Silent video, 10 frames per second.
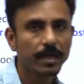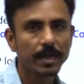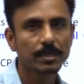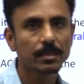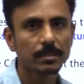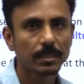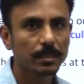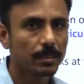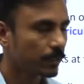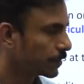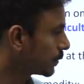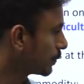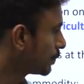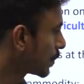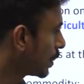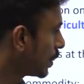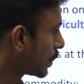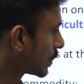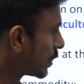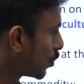that the
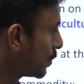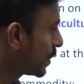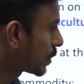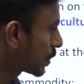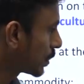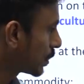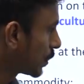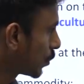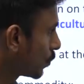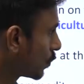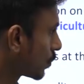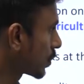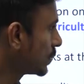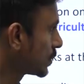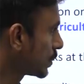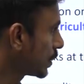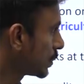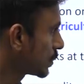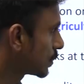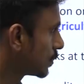government
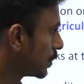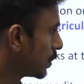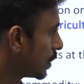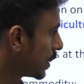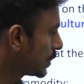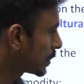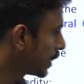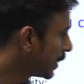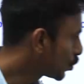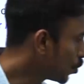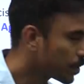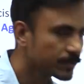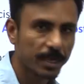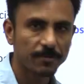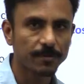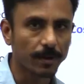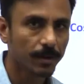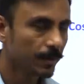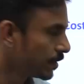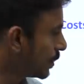considers is A2 plus FL.
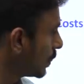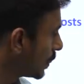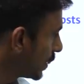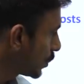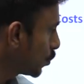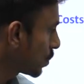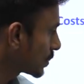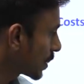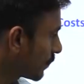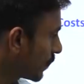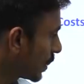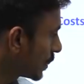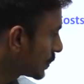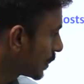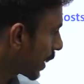A2 plus FL is the